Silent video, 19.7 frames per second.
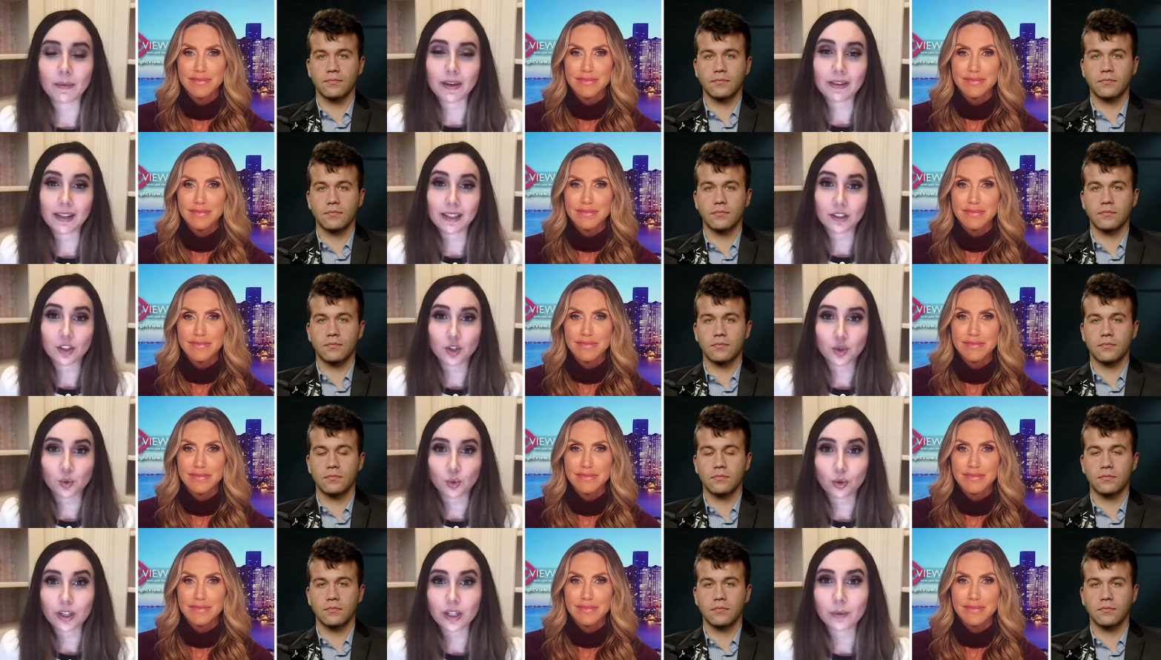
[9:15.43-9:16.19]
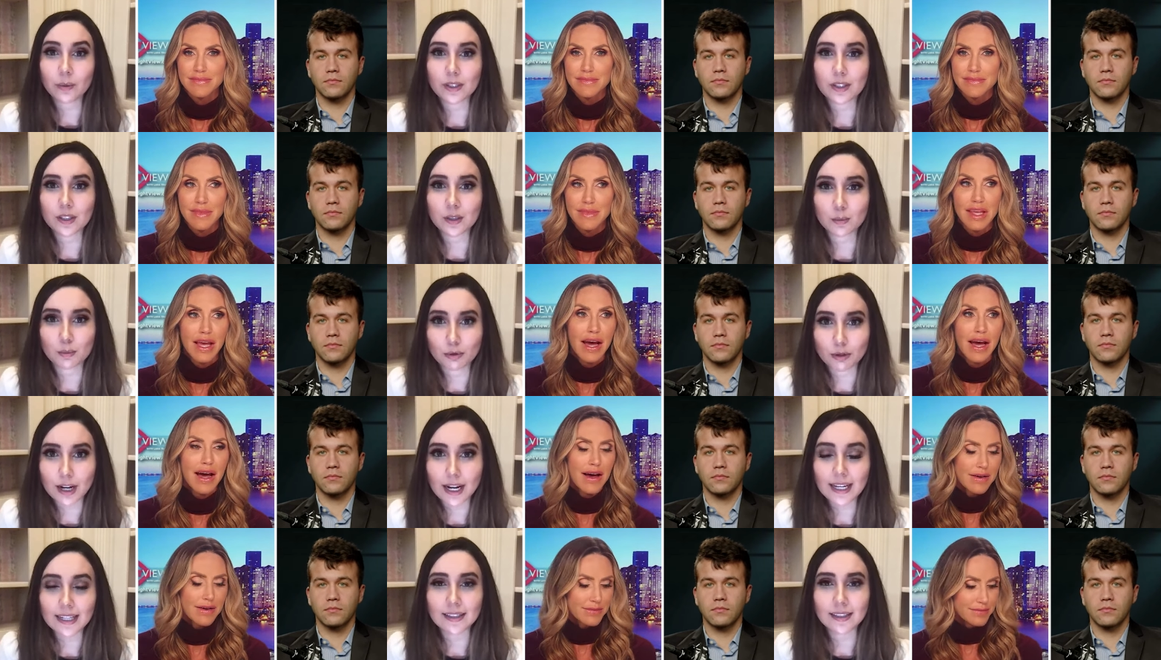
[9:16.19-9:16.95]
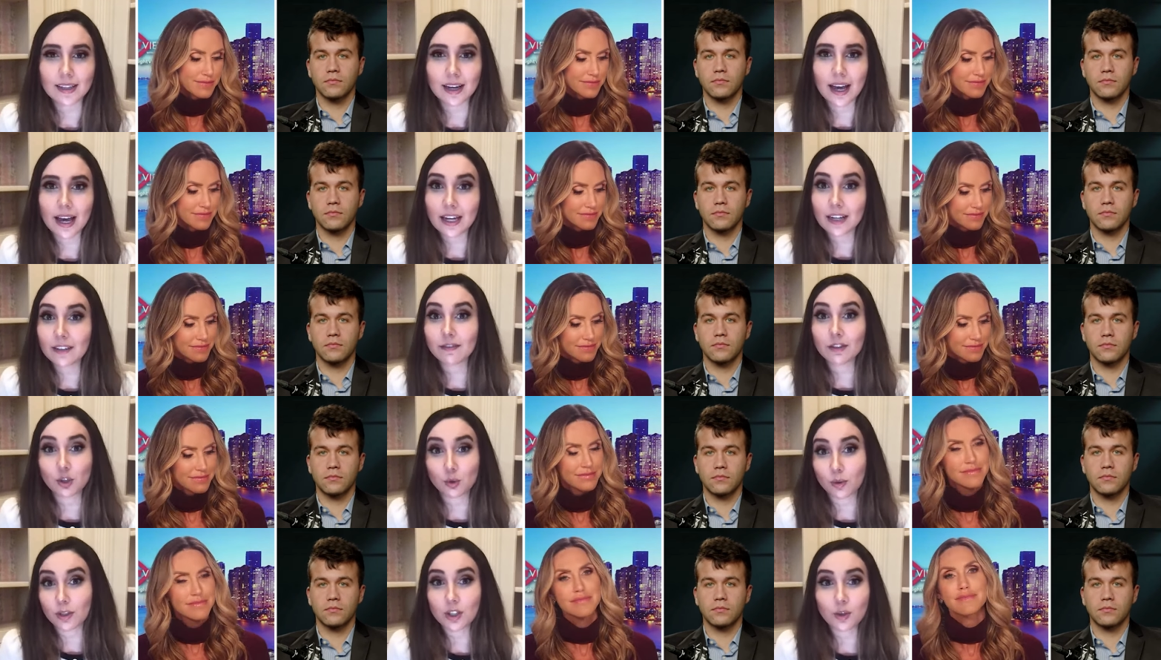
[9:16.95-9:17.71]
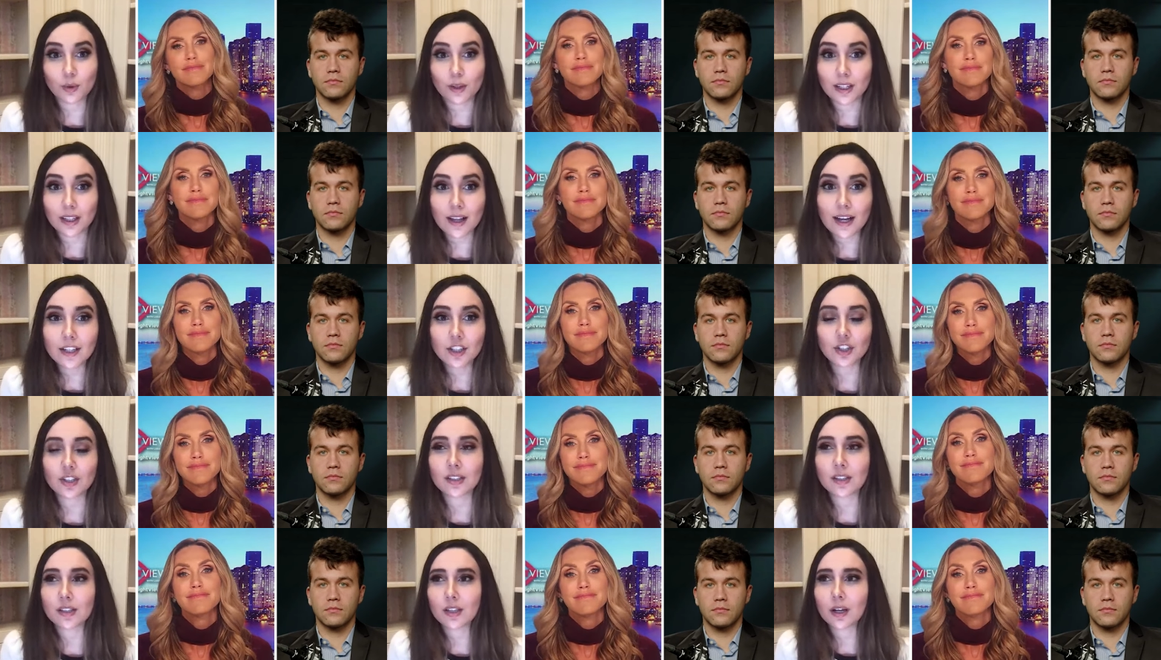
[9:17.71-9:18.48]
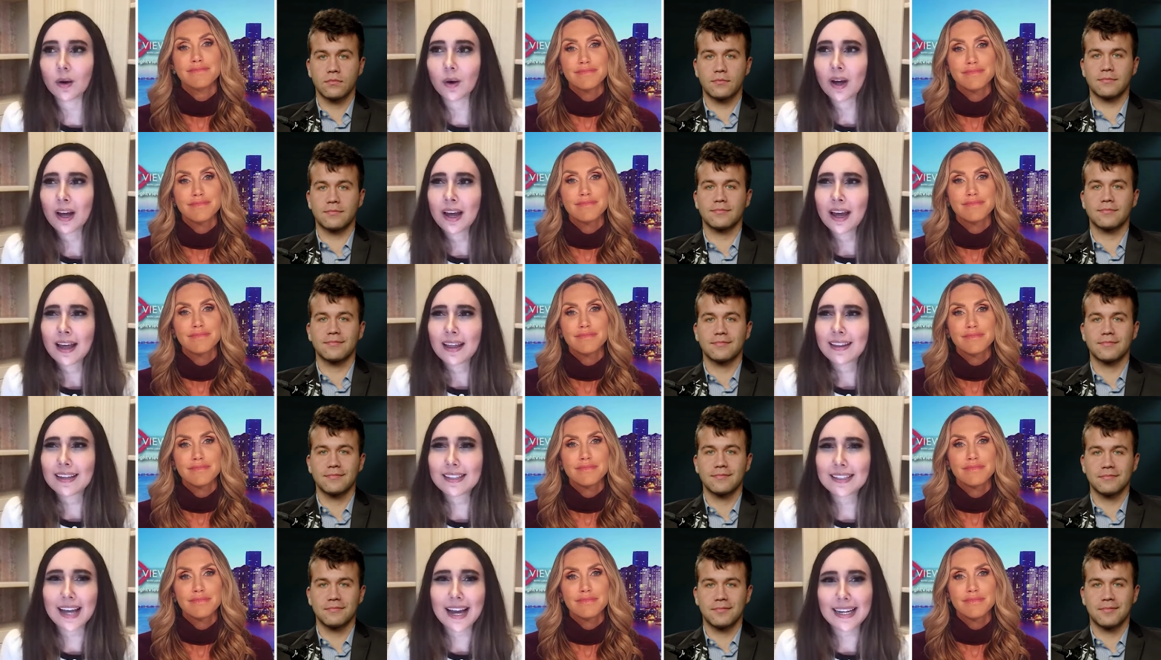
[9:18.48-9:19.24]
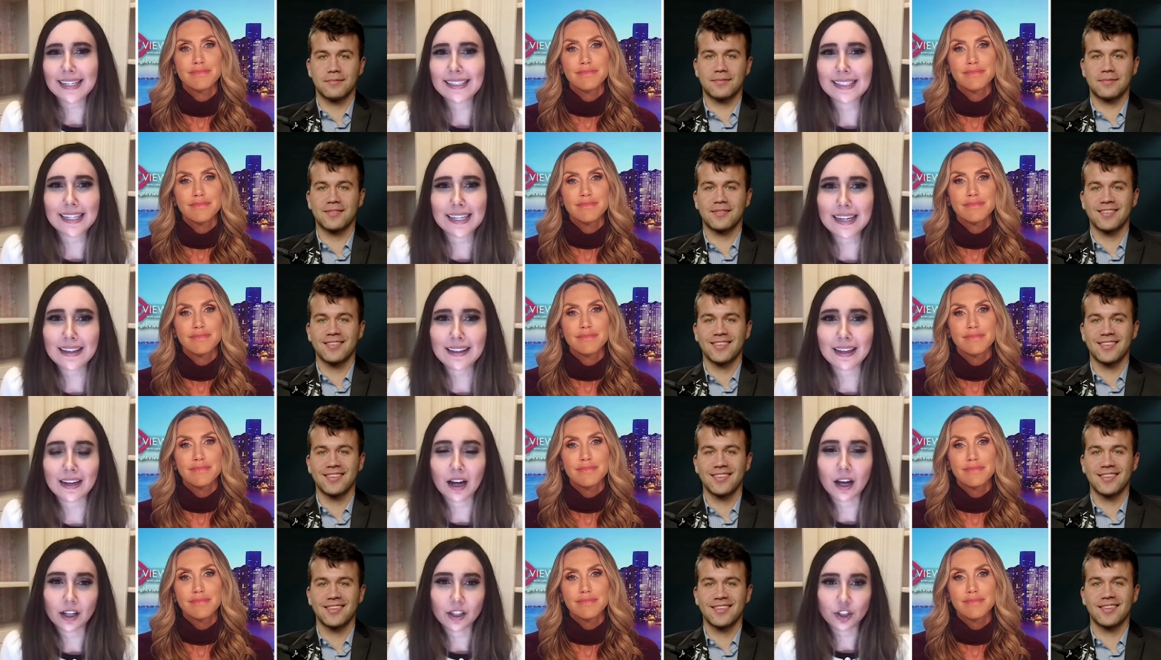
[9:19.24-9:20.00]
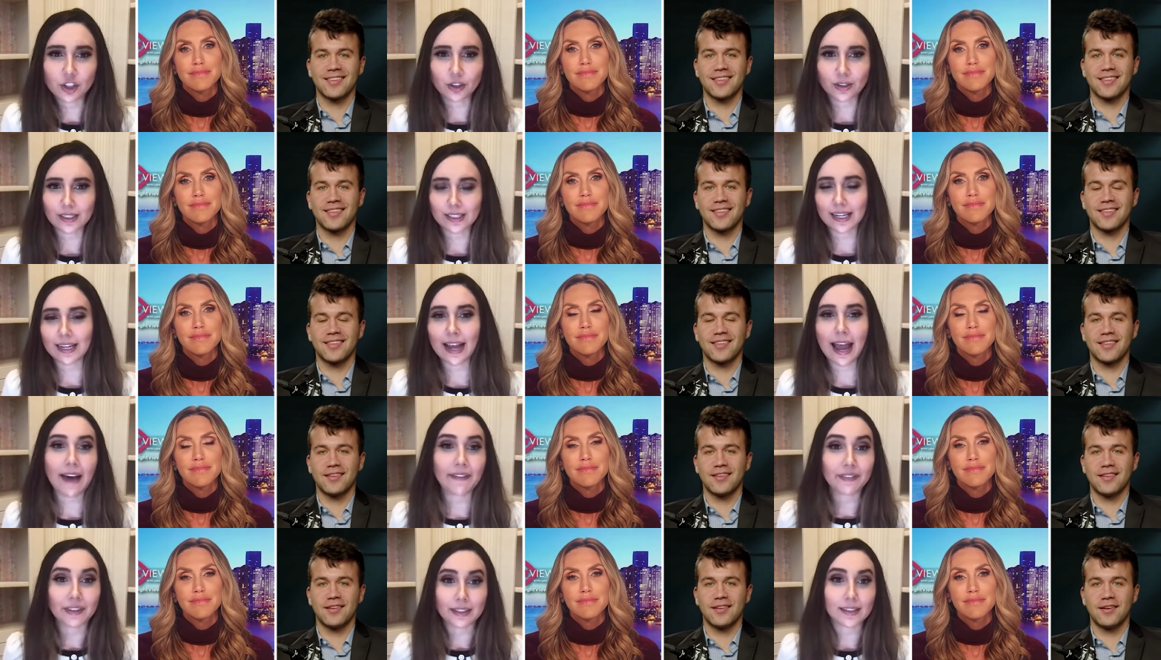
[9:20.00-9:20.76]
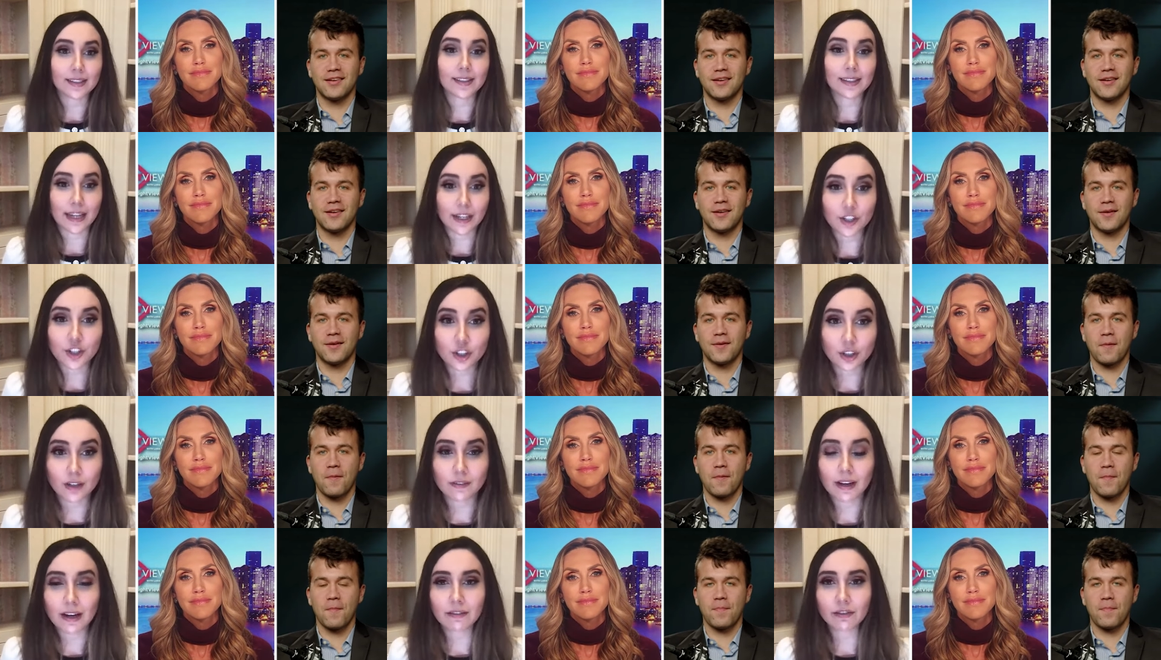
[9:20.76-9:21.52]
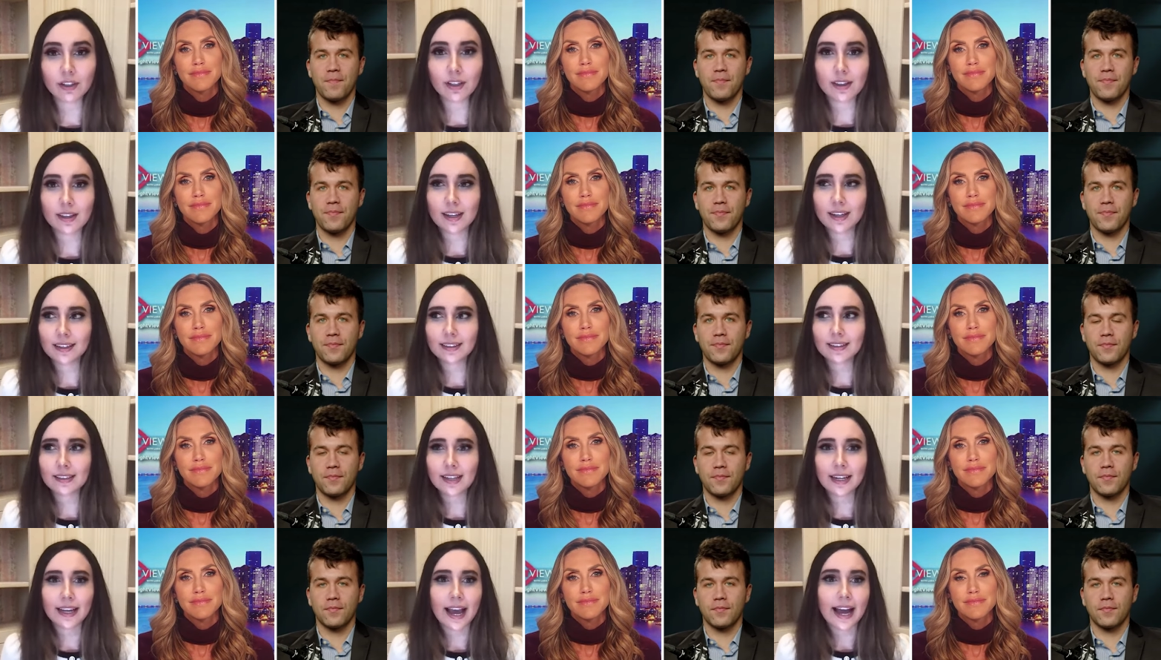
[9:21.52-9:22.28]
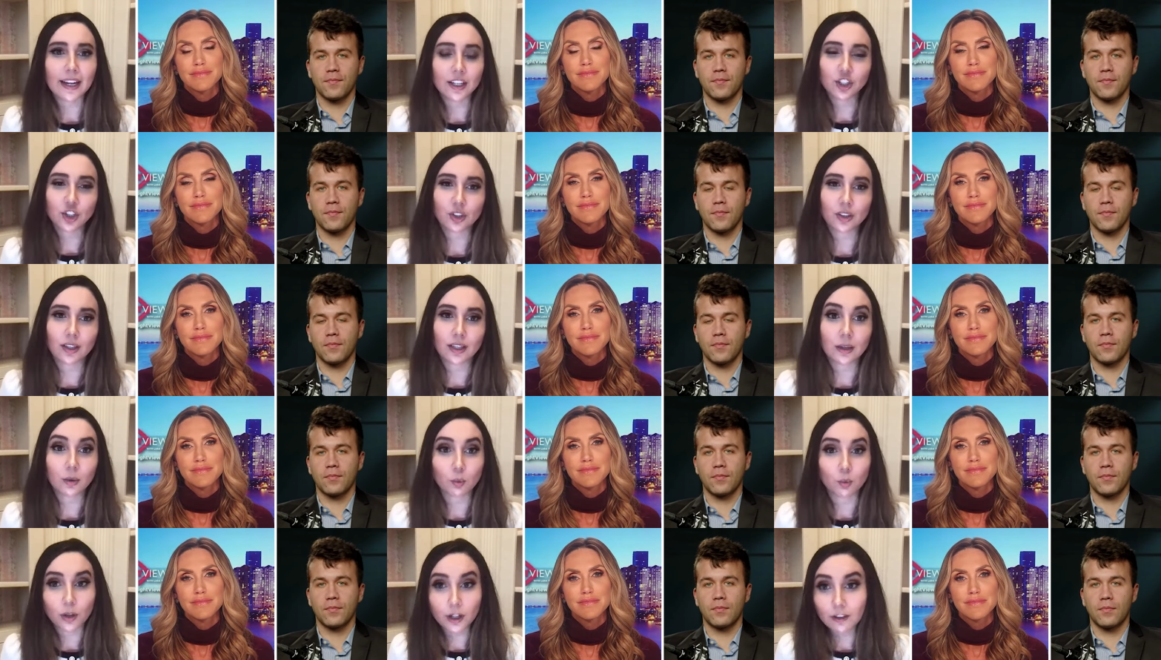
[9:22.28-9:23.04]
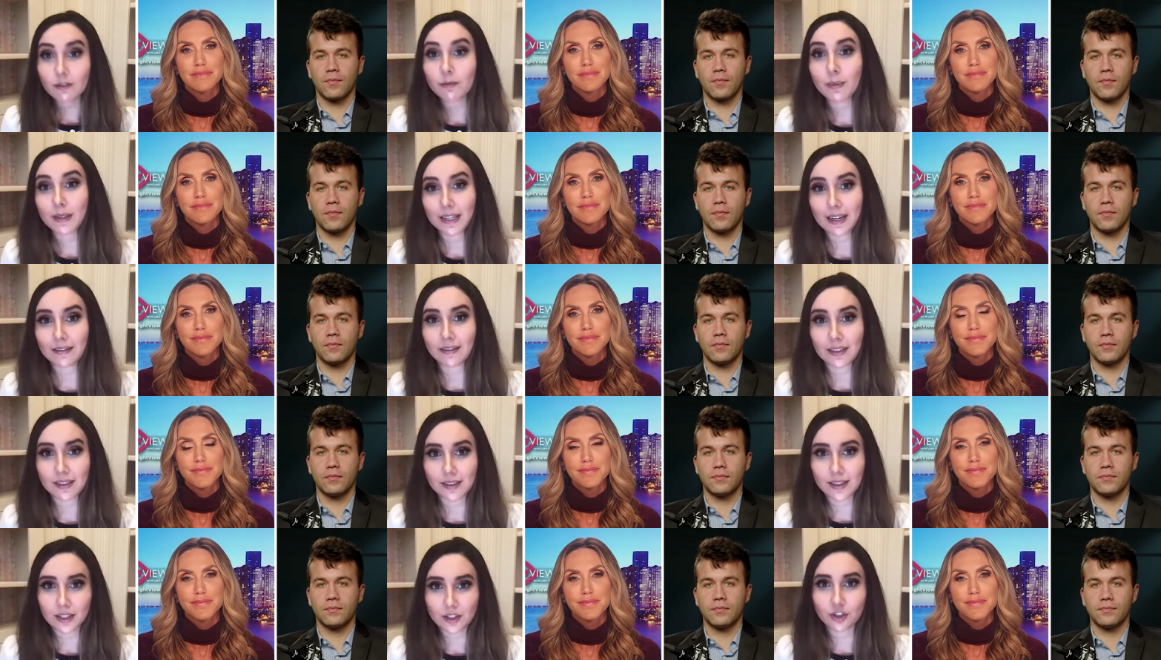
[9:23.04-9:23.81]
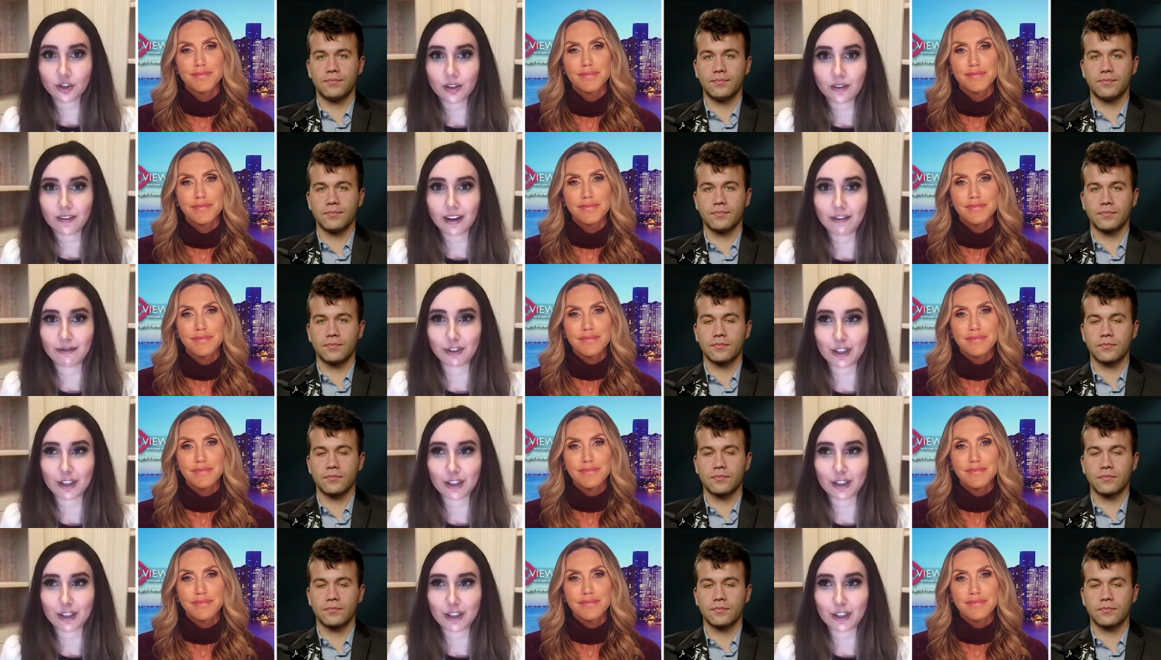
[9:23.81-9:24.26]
Speaker 1: I mean, that story was yeah ahead of the 2020 election. So this idea that Hunter is like at the center of everything, it's like actually he would have been at the center of